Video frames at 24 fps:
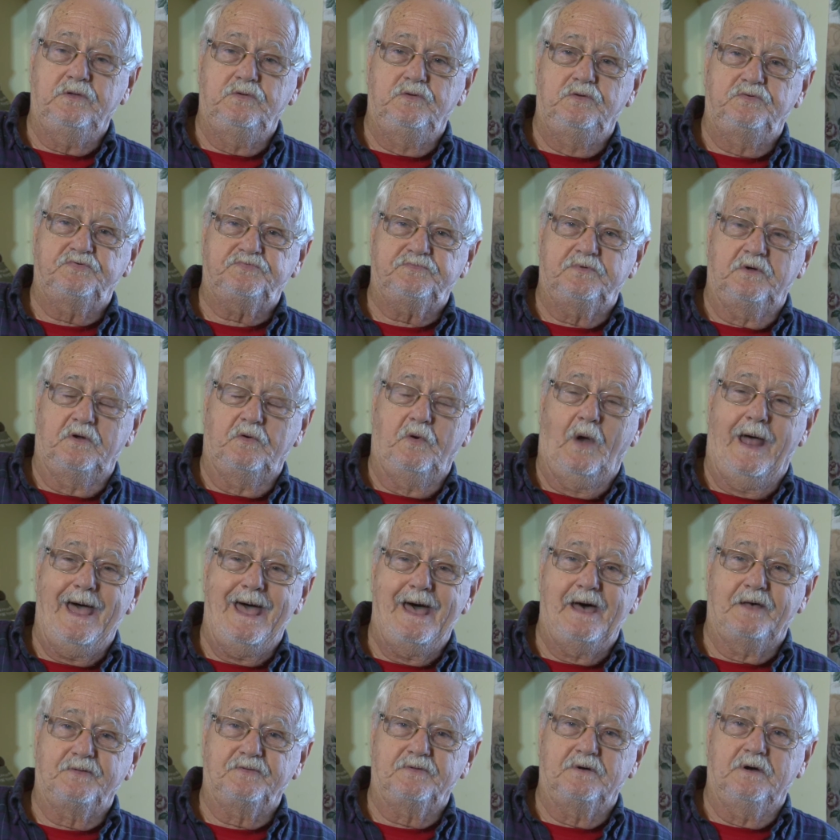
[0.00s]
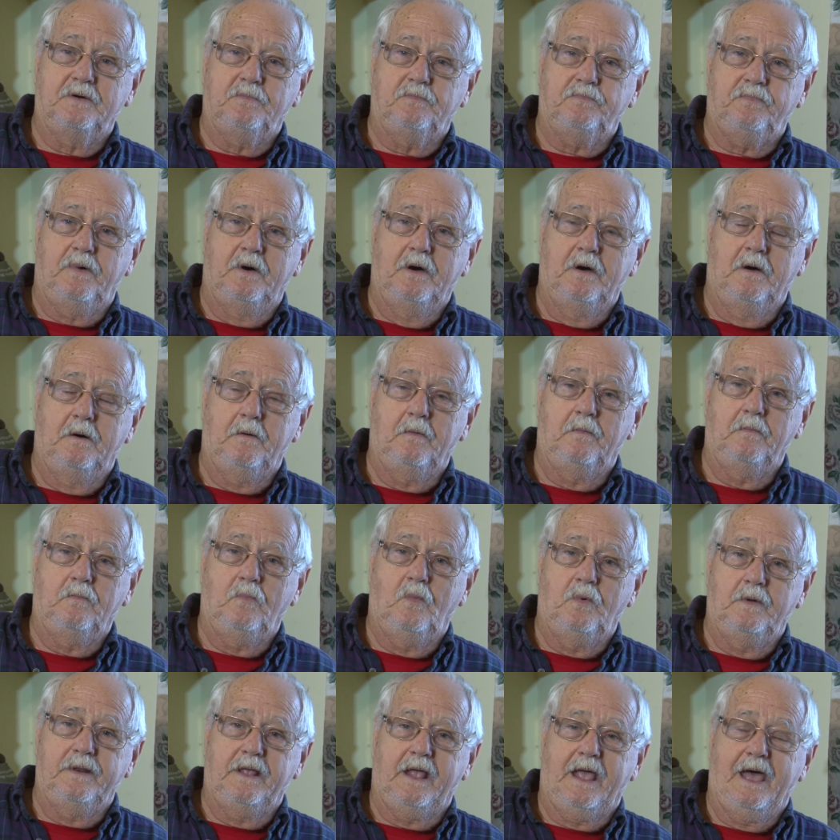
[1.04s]
used to rise up uh,
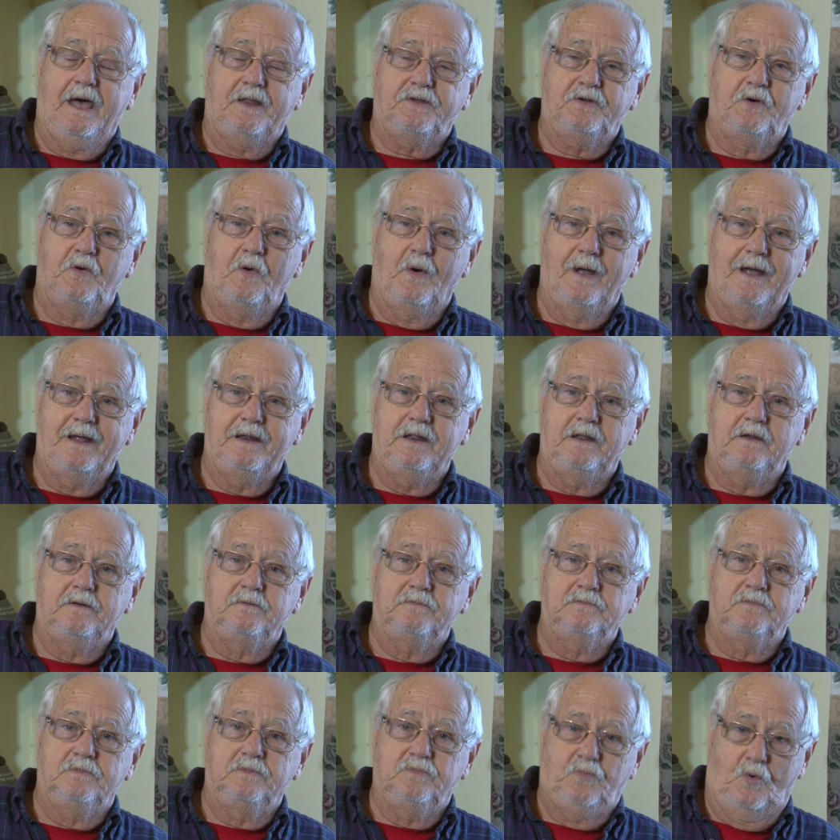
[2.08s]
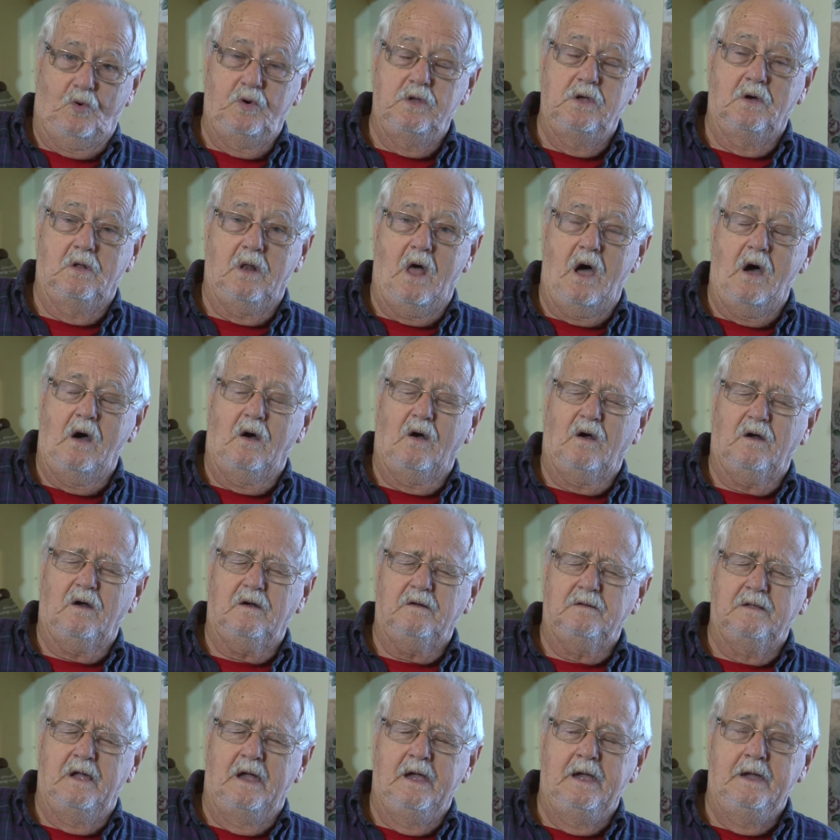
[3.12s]
when it got to raining real
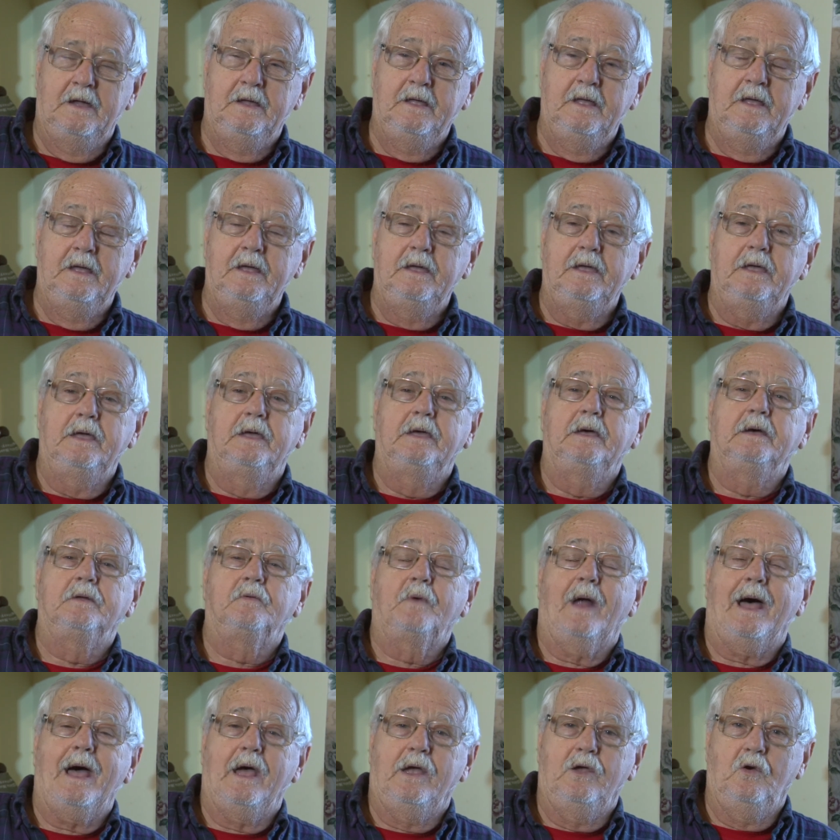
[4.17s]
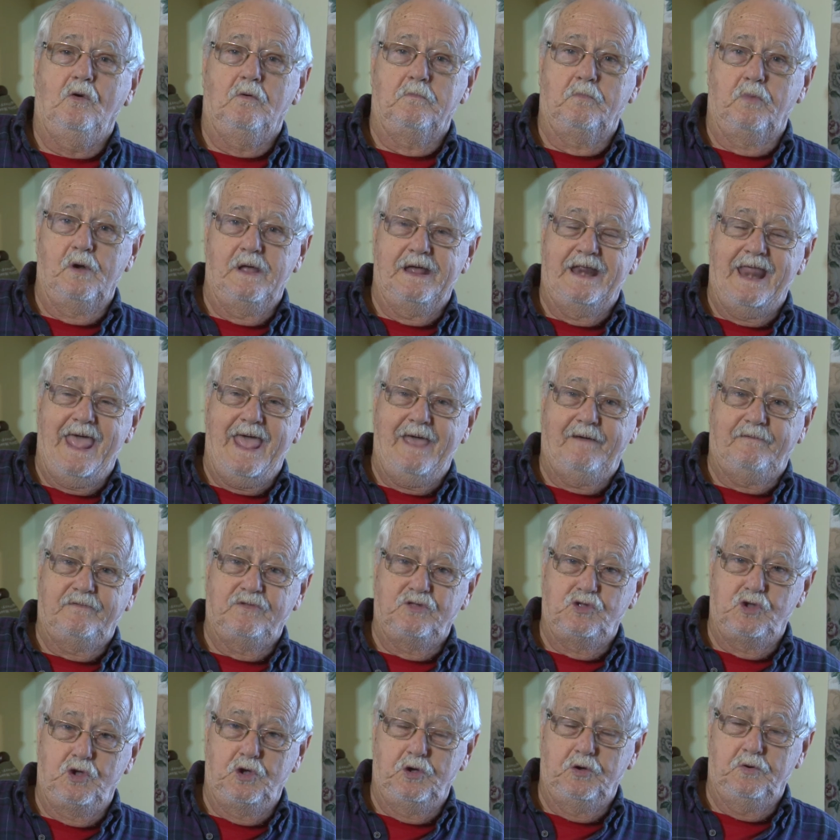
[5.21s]
hard. And right here on Brent
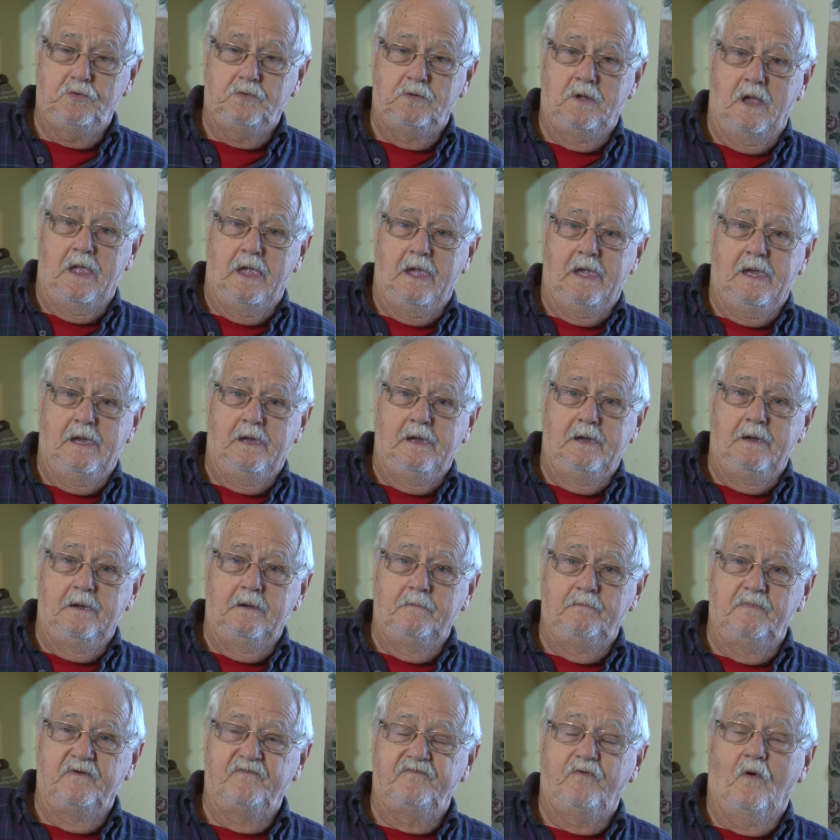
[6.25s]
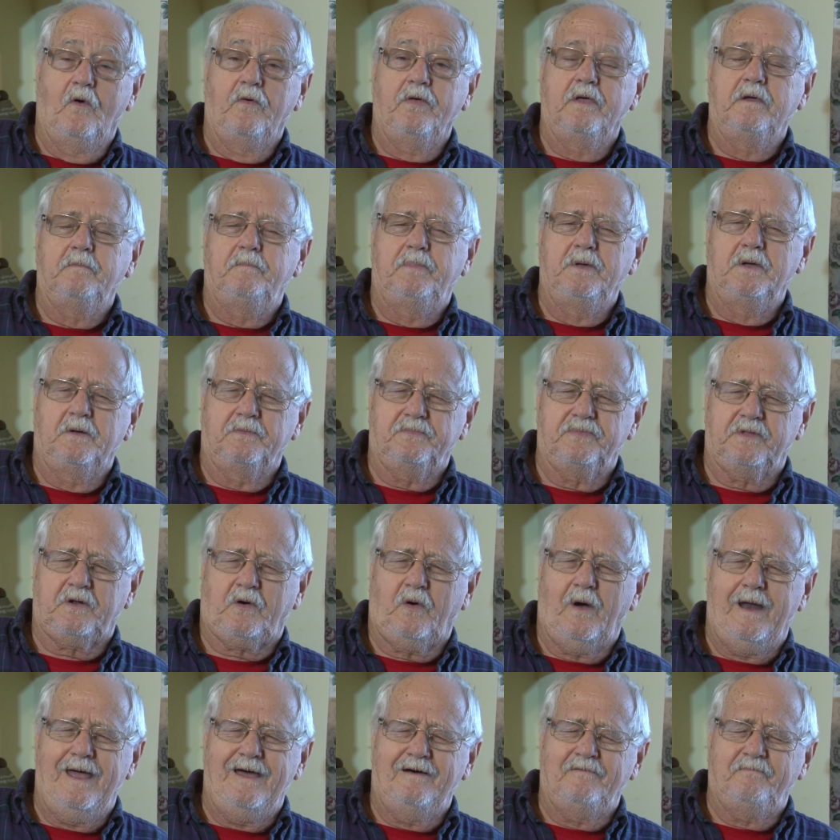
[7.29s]
Avenue, before they built the
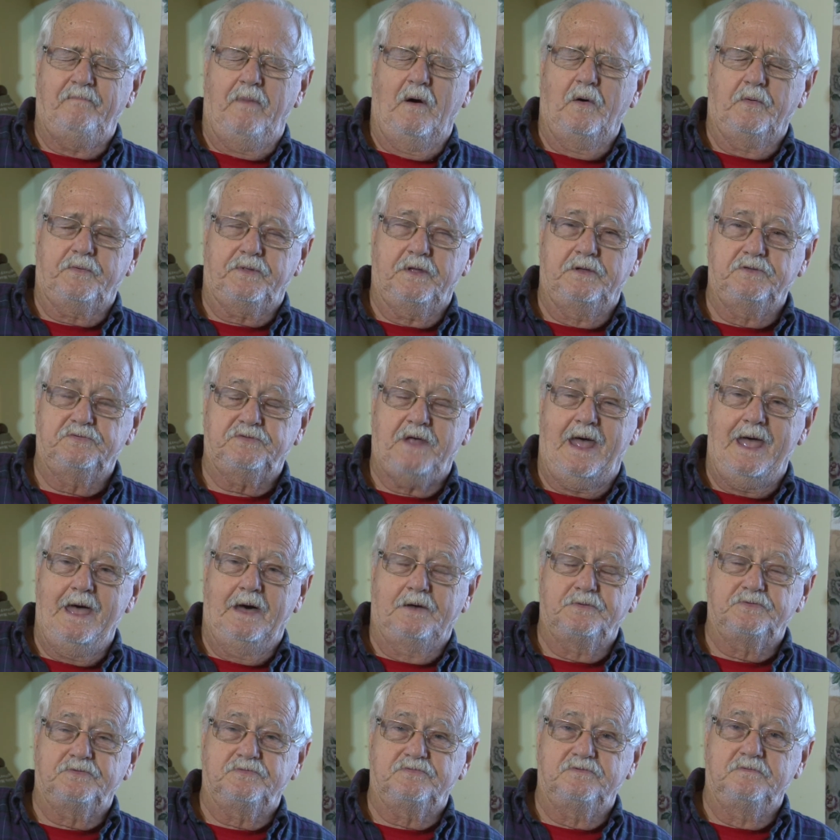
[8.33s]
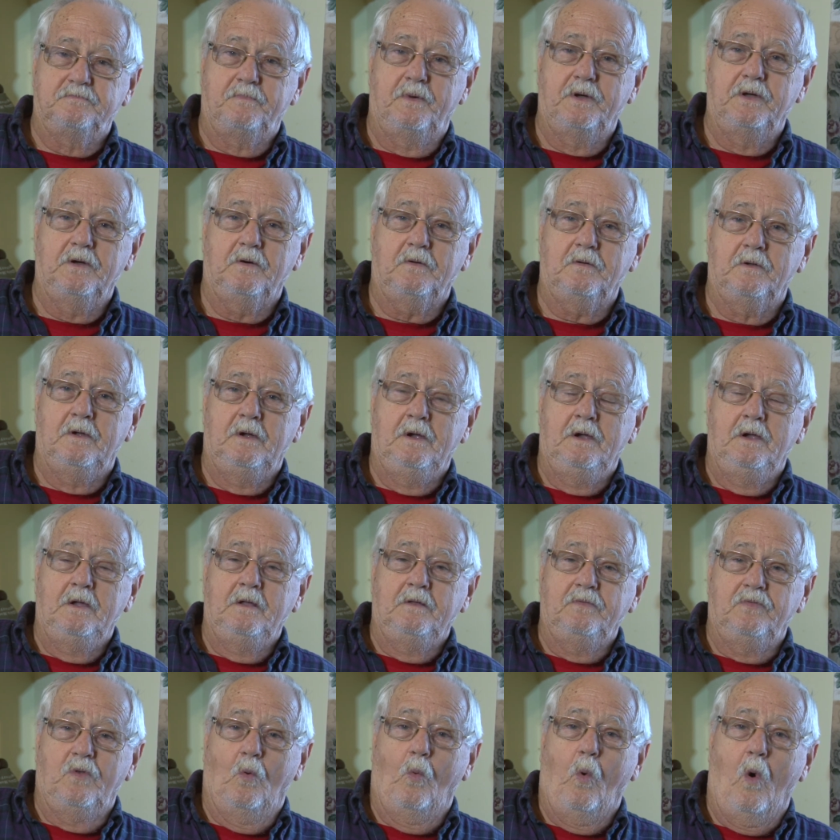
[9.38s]
crowd bought these houses and built,
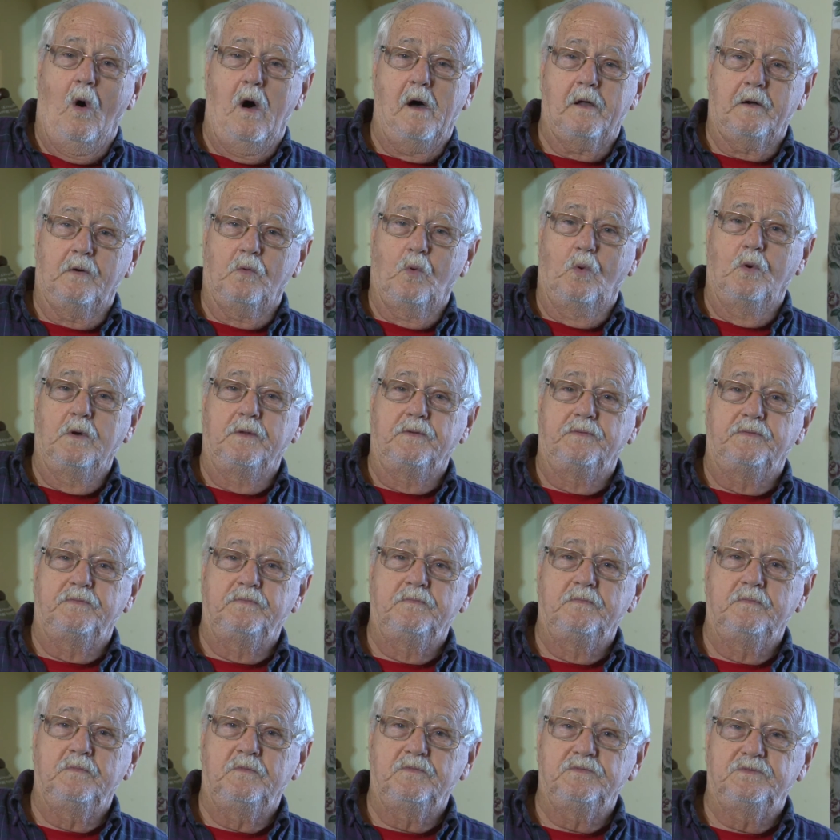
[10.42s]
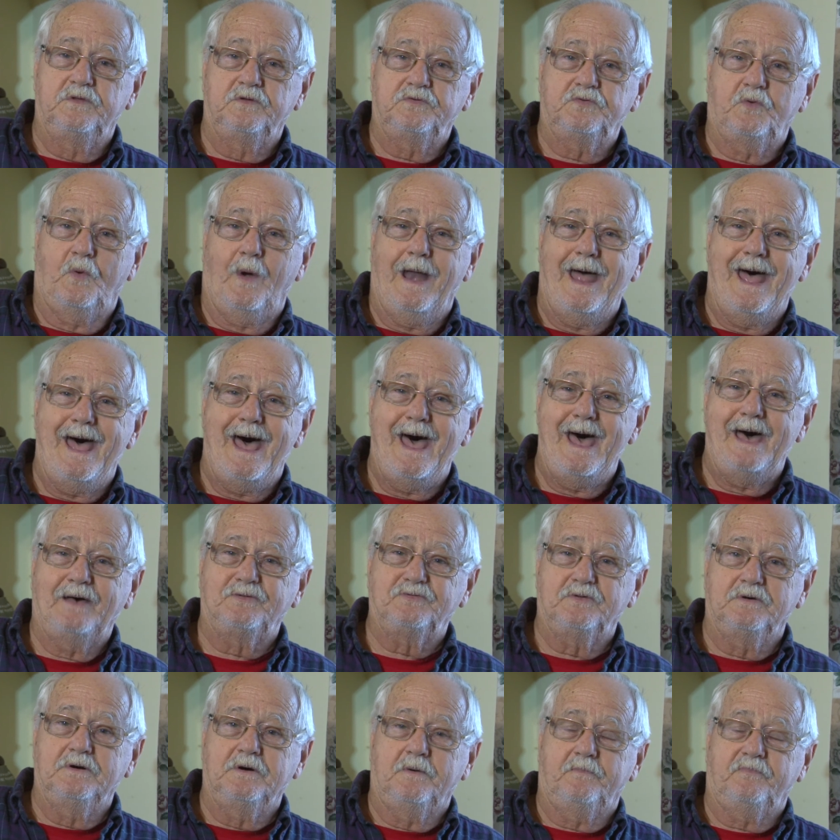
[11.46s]
the water would just rise
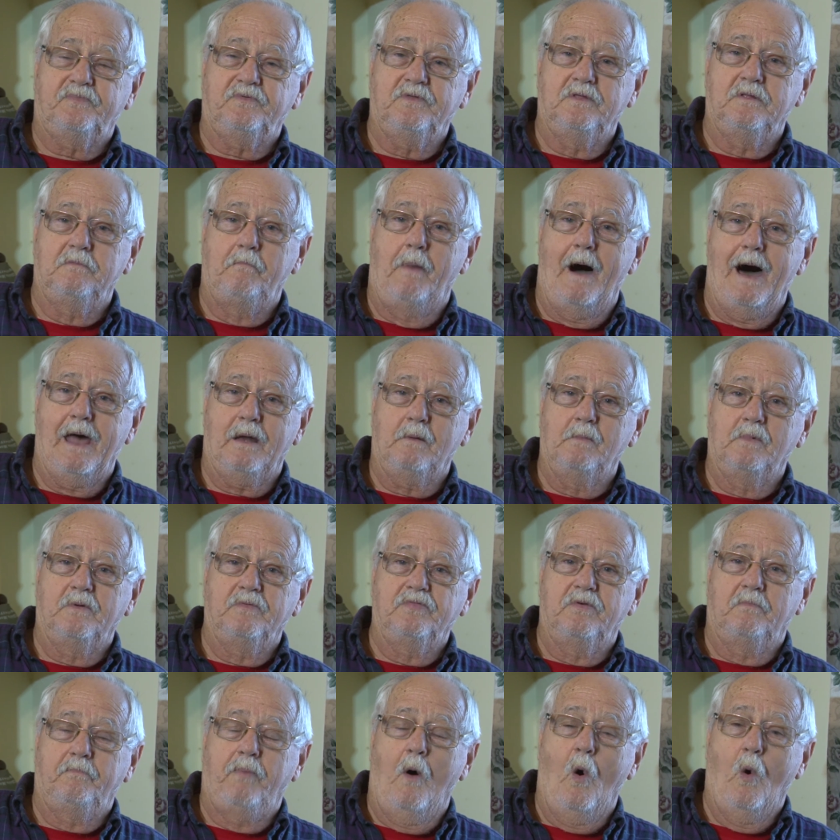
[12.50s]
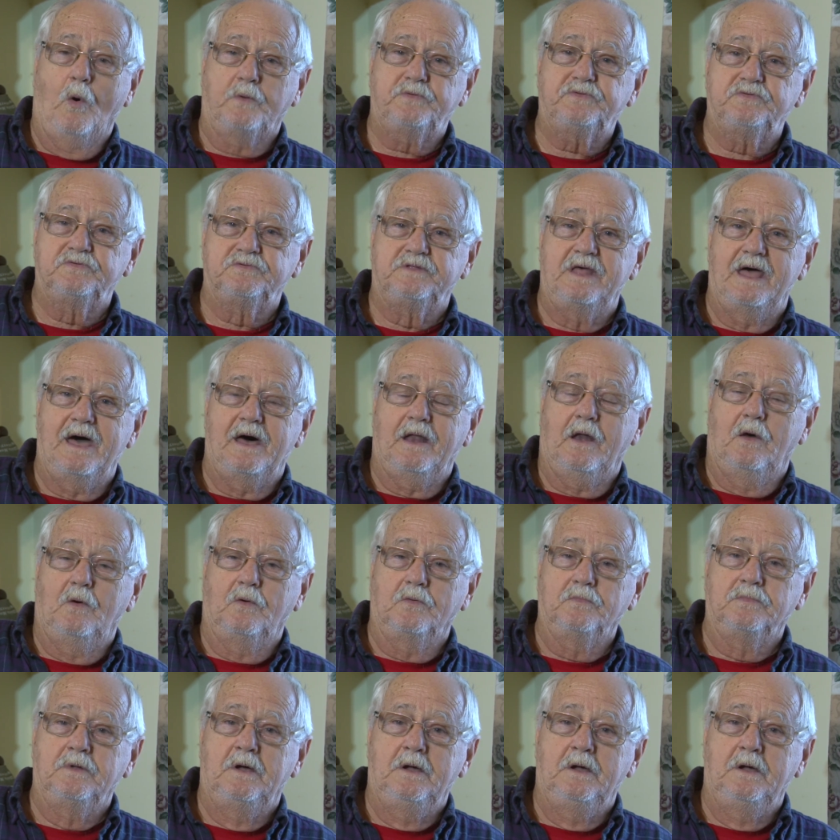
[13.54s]
up to the bottom of the porches down on